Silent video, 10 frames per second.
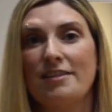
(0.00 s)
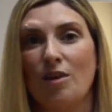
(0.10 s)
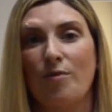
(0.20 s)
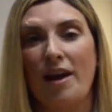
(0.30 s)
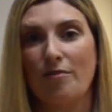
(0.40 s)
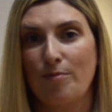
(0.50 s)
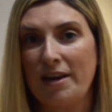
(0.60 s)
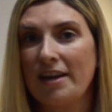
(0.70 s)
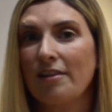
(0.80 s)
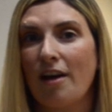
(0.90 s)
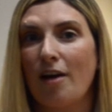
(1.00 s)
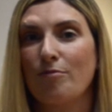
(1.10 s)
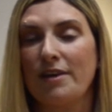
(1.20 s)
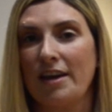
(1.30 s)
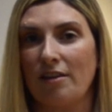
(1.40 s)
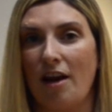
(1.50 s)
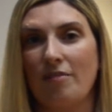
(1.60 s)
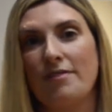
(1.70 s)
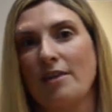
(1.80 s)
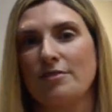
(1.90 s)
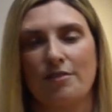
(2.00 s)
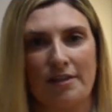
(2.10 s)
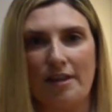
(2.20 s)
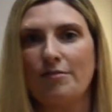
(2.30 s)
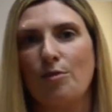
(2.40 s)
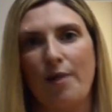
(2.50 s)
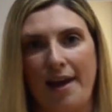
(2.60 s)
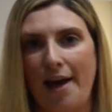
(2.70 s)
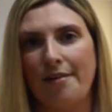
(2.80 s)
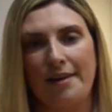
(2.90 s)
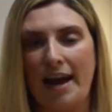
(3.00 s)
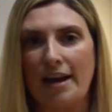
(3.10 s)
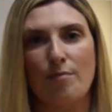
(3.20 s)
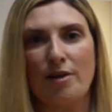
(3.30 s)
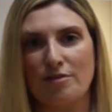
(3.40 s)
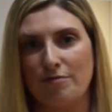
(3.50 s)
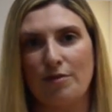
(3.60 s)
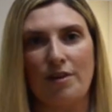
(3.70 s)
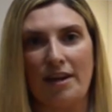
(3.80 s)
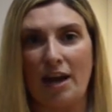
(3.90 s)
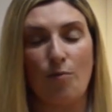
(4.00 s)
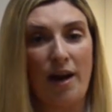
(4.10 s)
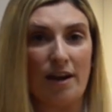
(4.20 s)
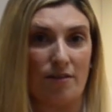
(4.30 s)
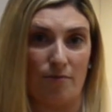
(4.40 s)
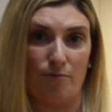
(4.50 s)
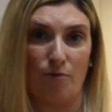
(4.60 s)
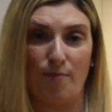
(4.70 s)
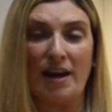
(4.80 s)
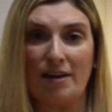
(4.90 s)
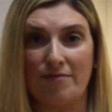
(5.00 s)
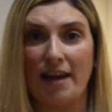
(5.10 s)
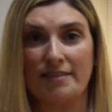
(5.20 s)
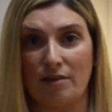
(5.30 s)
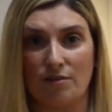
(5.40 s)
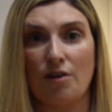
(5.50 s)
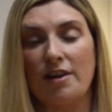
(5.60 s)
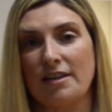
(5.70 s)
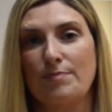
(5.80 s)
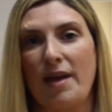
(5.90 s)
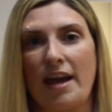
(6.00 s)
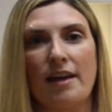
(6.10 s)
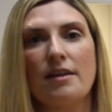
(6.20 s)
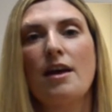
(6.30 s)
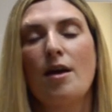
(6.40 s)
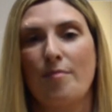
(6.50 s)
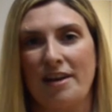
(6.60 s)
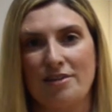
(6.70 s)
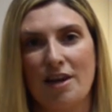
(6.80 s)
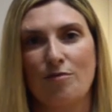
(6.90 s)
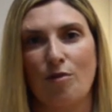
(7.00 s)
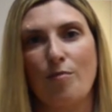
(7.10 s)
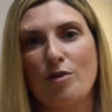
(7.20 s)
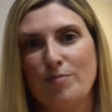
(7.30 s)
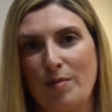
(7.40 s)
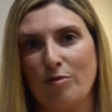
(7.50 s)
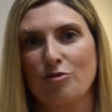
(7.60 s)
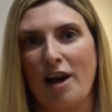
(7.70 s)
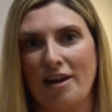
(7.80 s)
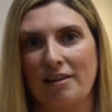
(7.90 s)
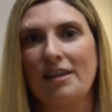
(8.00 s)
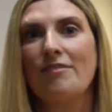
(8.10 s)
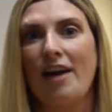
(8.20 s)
So whatever we kill off, we kill off. Now certainly if you went out and ate a bunch of food and gained weight, the remaining fat cells could expand. But in general, most people try to live a